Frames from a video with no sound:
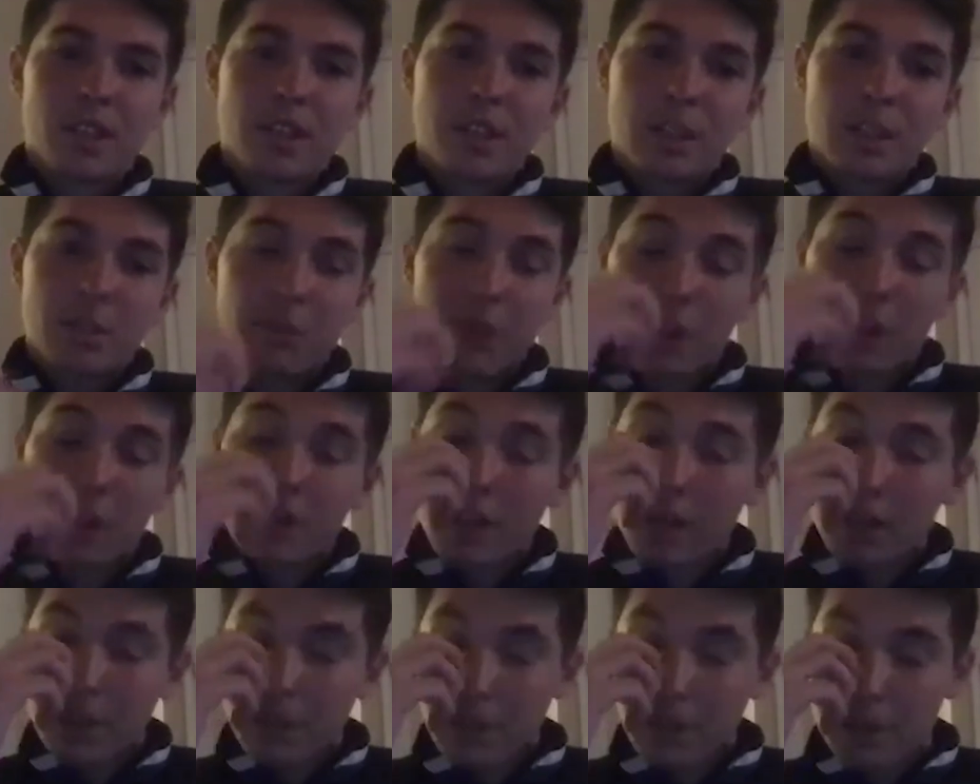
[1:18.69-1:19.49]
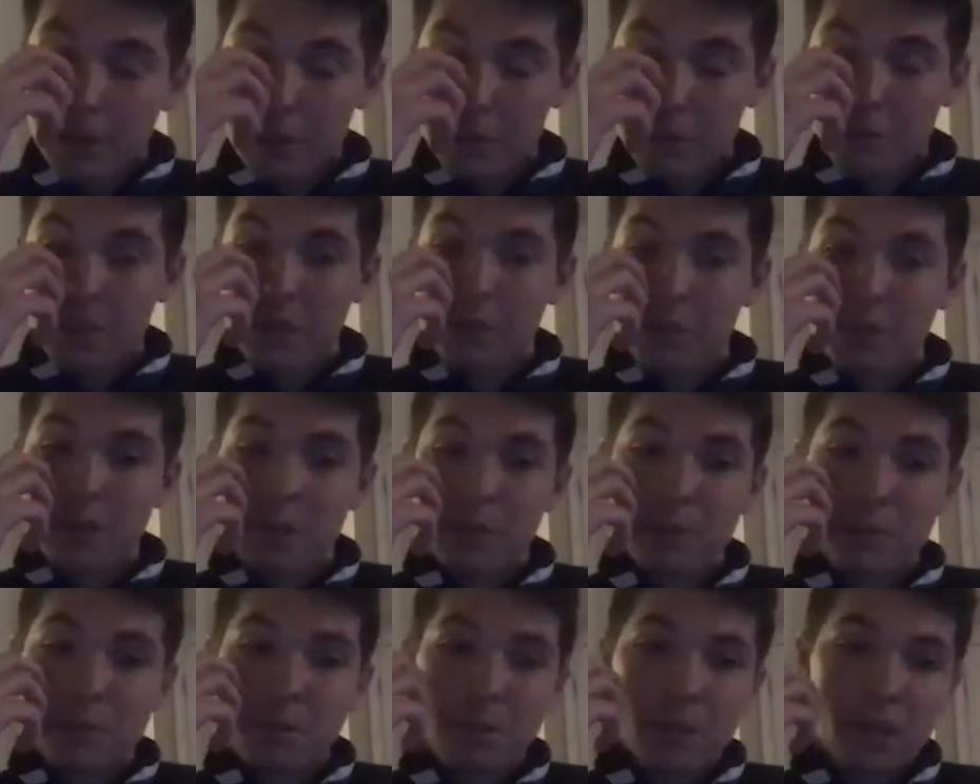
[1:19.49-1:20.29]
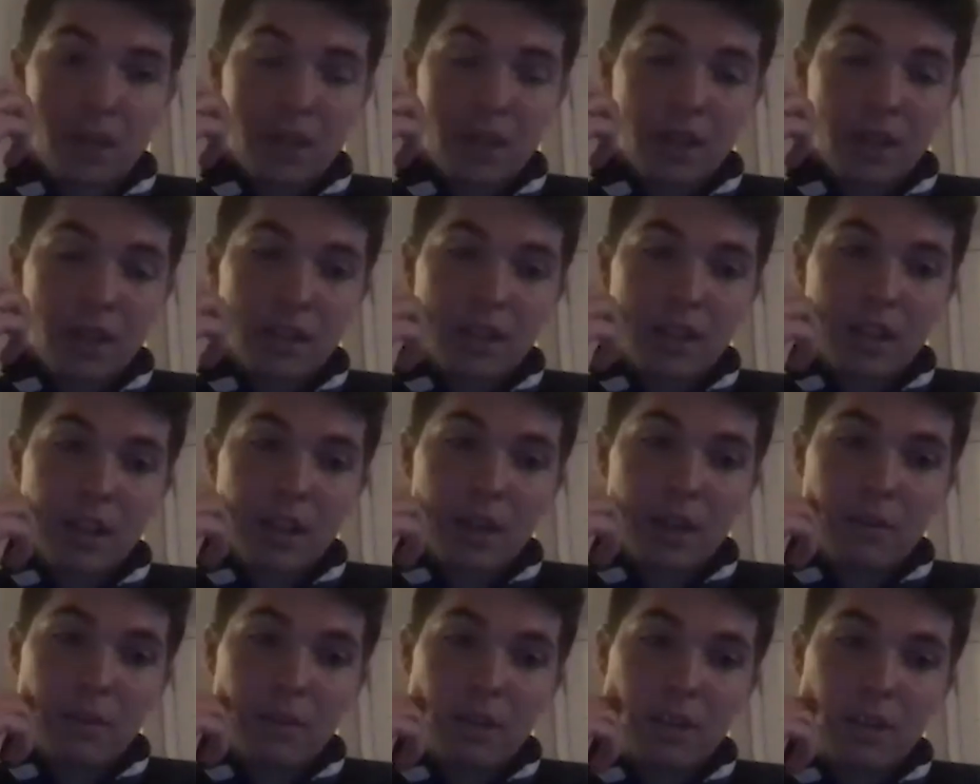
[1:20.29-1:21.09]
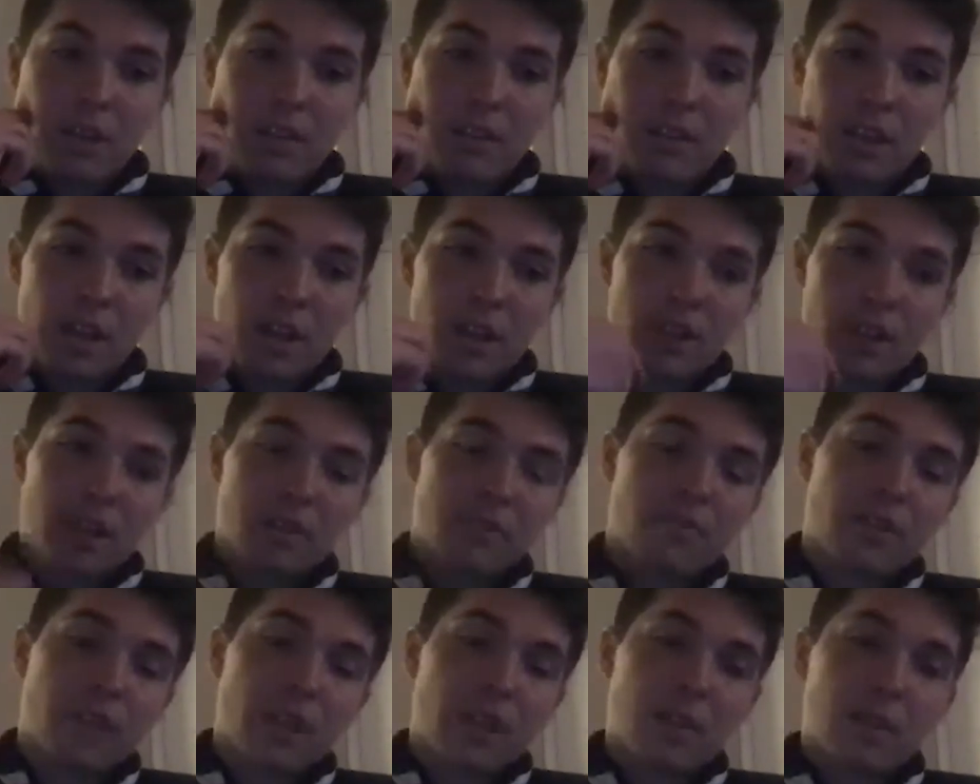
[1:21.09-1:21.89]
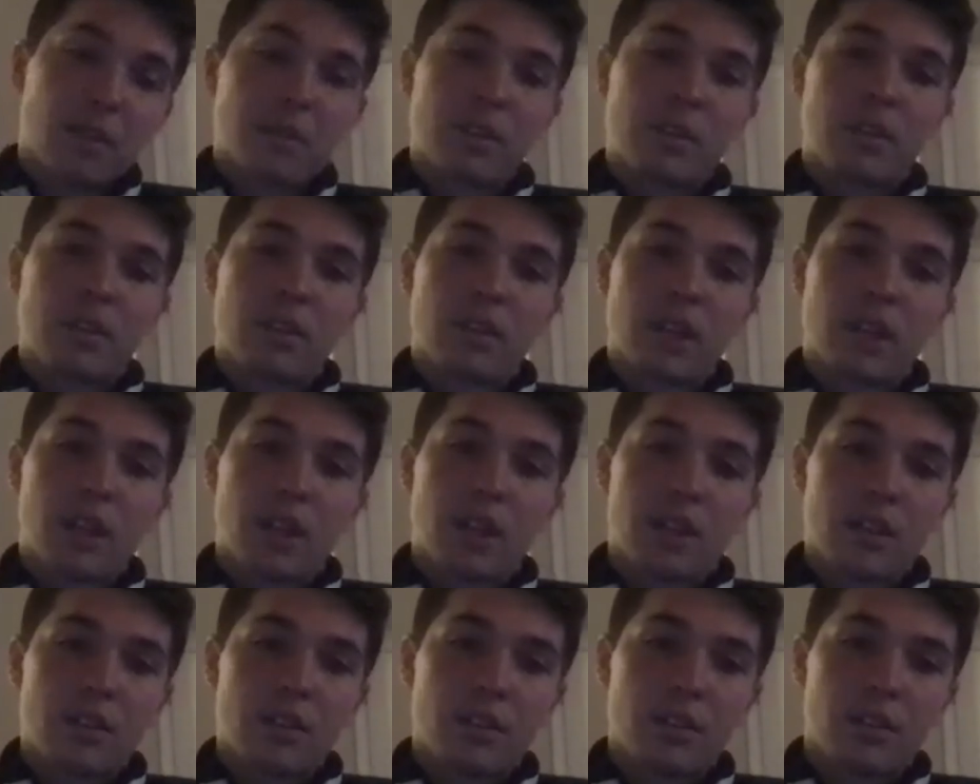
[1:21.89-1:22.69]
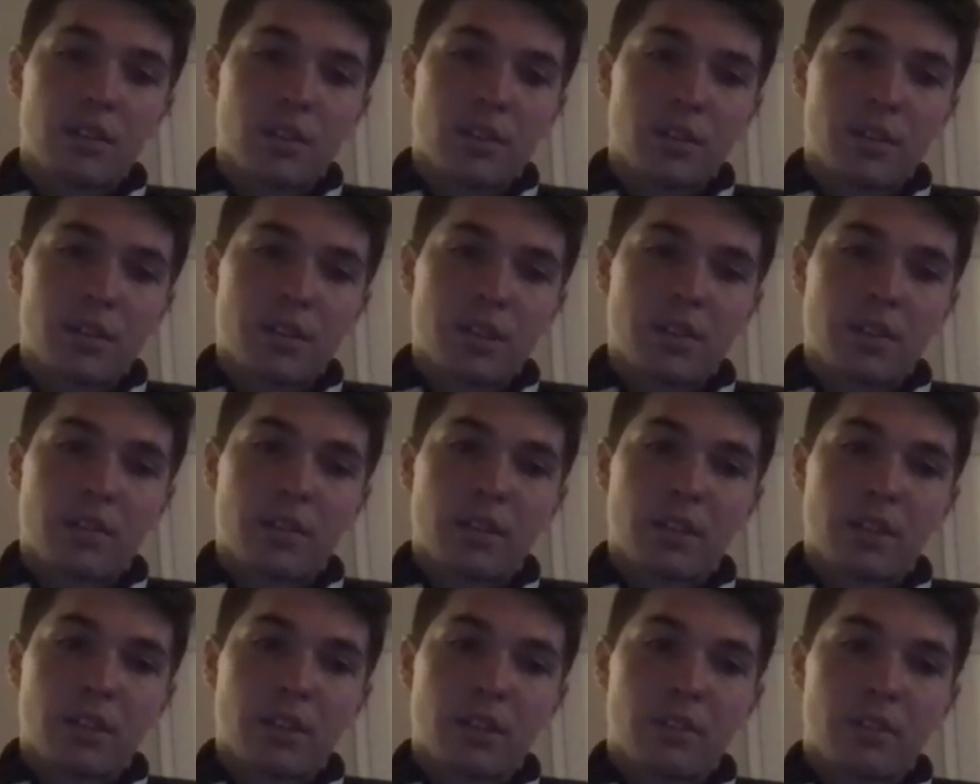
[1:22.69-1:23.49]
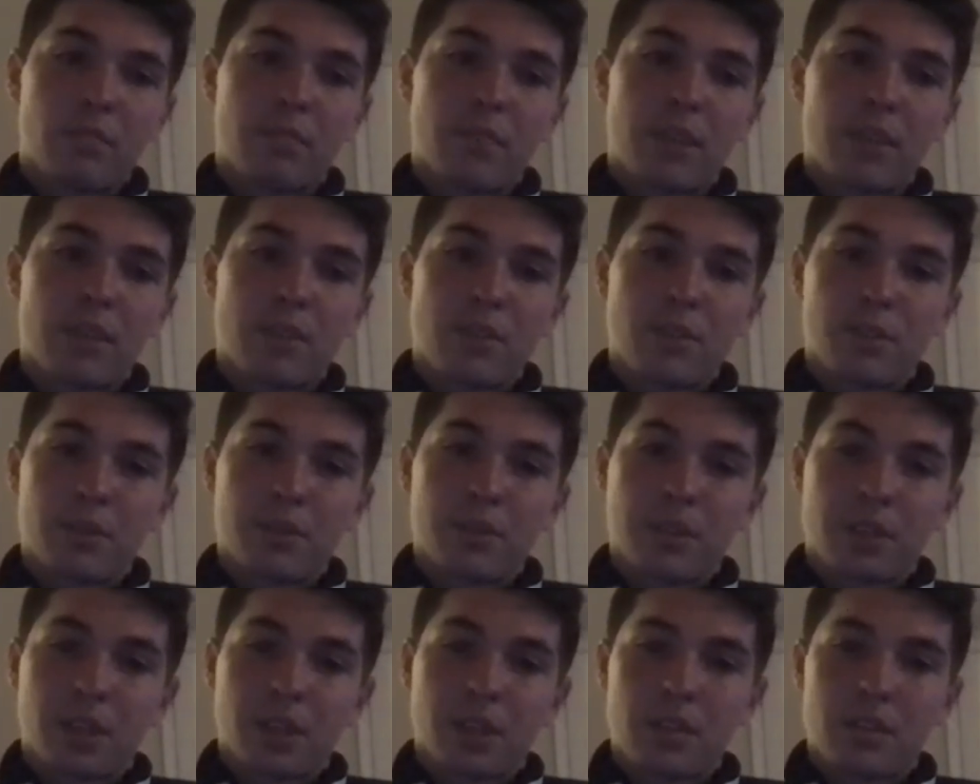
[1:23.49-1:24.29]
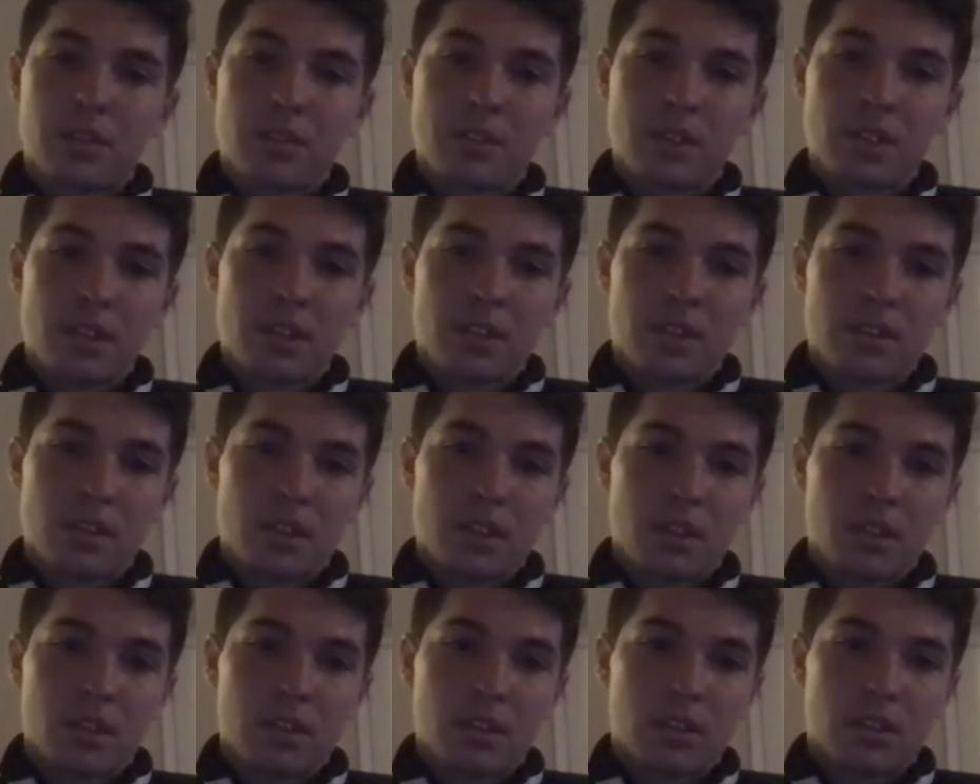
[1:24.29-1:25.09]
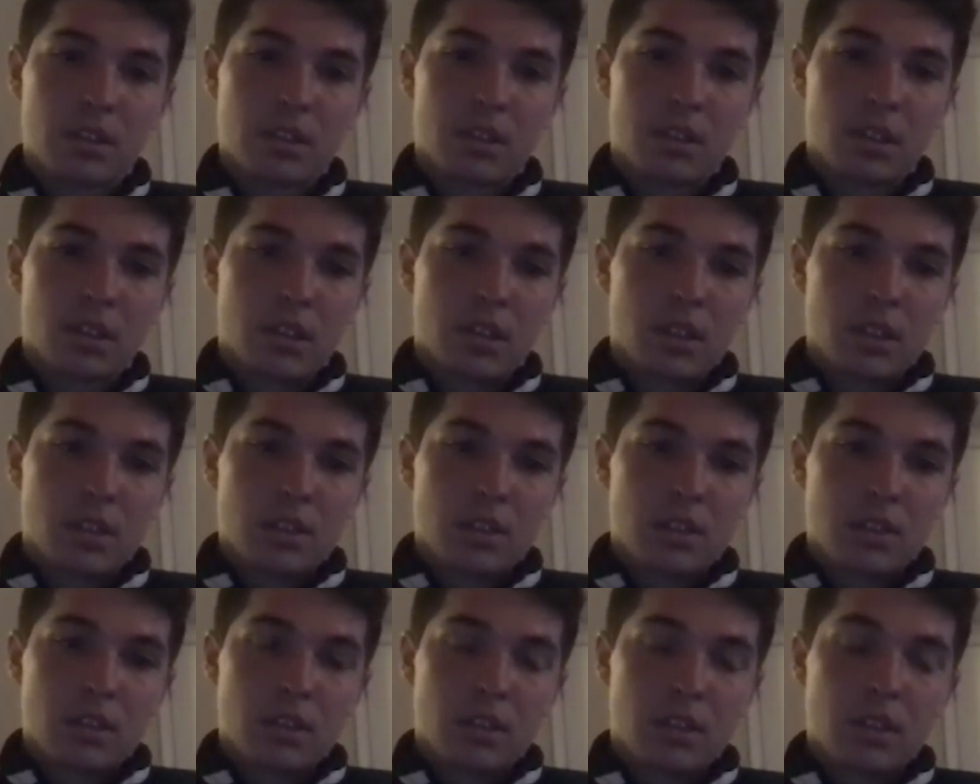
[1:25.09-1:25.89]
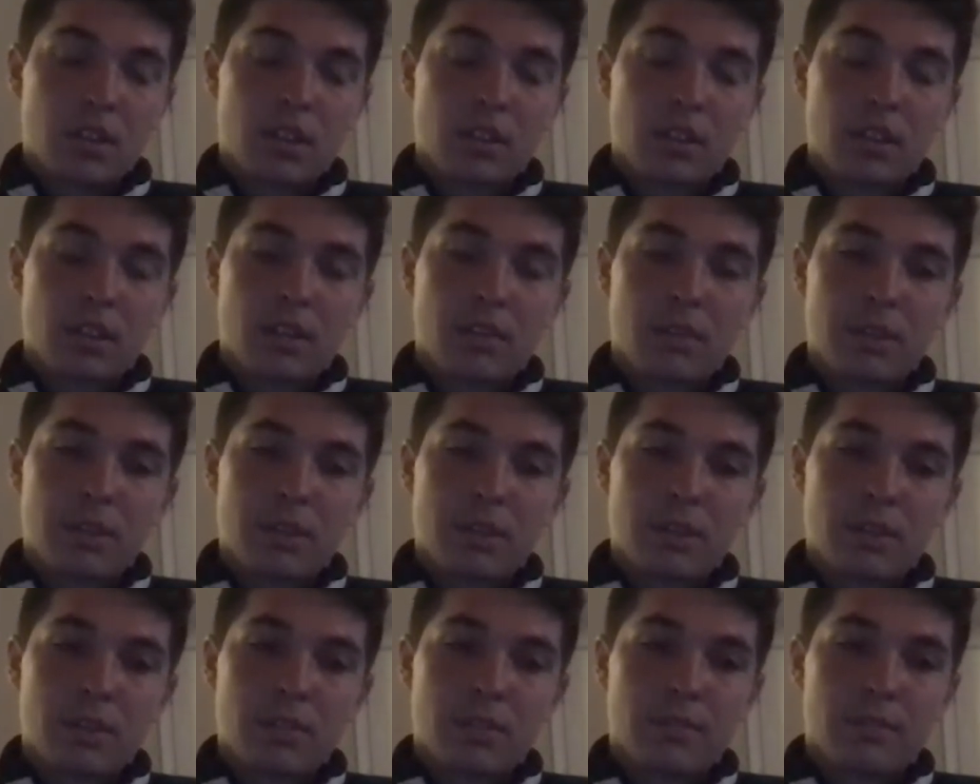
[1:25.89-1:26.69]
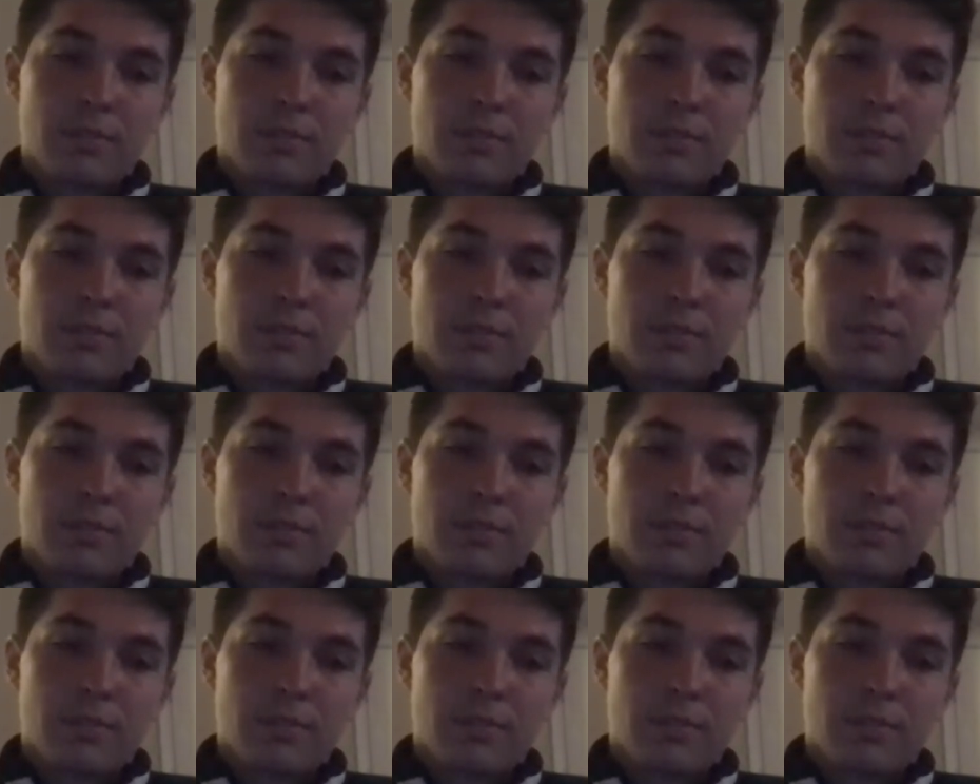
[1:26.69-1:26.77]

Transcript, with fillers: You might not know as many people, but coming in, it's kind of like a family, and you're always having a mentor with the coaches there. So it's a good thing to come into.